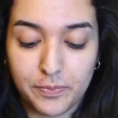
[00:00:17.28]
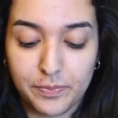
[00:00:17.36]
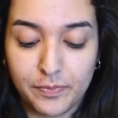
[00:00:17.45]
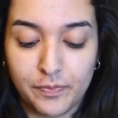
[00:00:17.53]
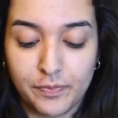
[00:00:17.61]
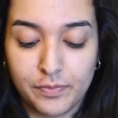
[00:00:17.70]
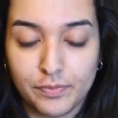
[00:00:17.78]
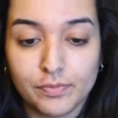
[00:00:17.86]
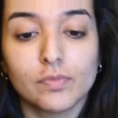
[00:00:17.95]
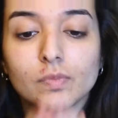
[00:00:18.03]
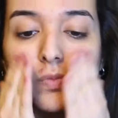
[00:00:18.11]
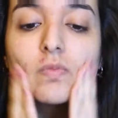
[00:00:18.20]
Matte
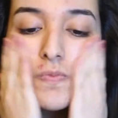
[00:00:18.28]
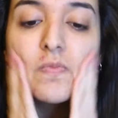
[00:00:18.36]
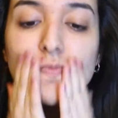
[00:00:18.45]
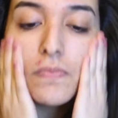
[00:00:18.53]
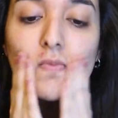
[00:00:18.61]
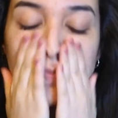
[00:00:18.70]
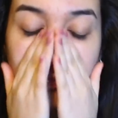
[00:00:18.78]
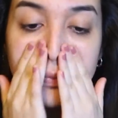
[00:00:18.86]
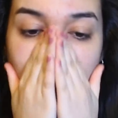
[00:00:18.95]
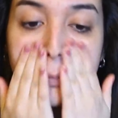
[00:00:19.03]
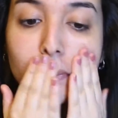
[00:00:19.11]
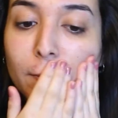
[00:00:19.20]
by
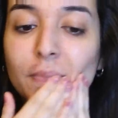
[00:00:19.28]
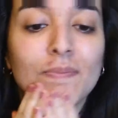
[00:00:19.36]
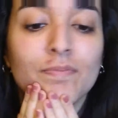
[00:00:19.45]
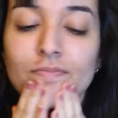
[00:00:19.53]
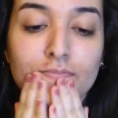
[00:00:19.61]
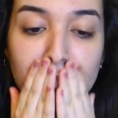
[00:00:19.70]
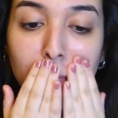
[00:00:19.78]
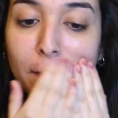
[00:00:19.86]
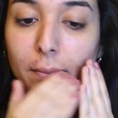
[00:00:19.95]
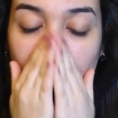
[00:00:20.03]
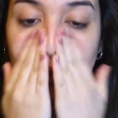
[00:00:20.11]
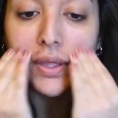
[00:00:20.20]
Garnier. It's
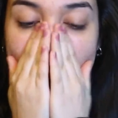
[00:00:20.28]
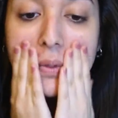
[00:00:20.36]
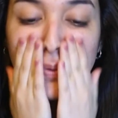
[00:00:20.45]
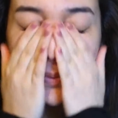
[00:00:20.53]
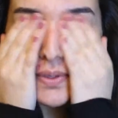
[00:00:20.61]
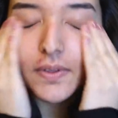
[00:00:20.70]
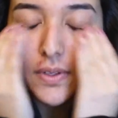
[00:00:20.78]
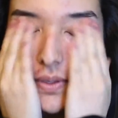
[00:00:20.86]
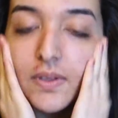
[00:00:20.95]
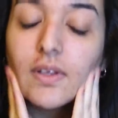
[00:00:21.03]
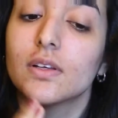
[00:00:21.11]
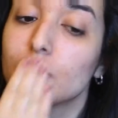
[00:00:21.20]
oil free
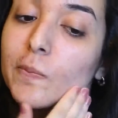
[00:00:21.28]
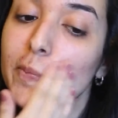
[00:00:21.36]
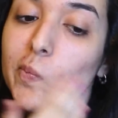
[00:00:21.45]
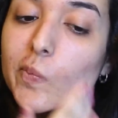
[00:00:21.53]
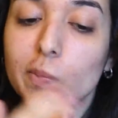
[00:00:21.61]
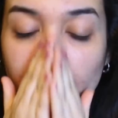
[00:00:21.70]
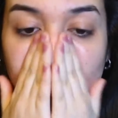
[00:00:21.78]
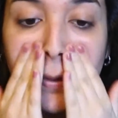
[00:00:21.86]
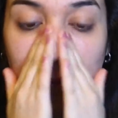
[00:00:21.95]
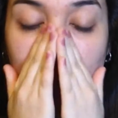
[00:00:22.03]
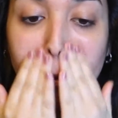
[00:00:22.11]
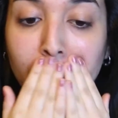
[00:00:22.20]
and it's really
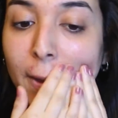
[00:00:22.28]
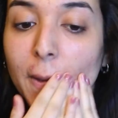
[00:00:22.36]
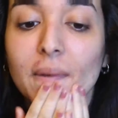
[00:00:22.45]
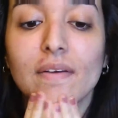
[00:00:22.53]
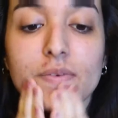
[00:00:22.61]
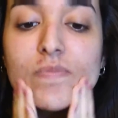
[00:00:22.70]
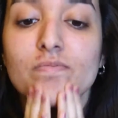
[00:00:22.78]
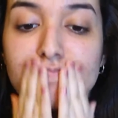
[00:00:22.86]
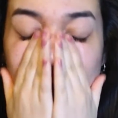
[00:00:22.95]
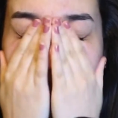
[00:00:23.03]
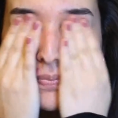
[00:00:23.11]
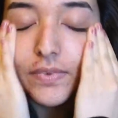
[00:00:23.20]
good for people
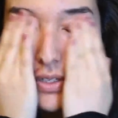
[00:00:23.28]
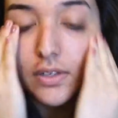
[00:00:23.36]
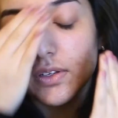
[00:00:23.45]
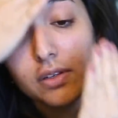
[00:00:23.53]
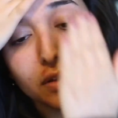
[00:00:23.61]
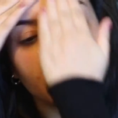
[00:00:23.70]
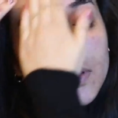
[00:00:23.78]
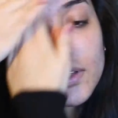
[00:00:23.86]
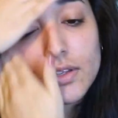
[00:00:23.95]
who have oily skin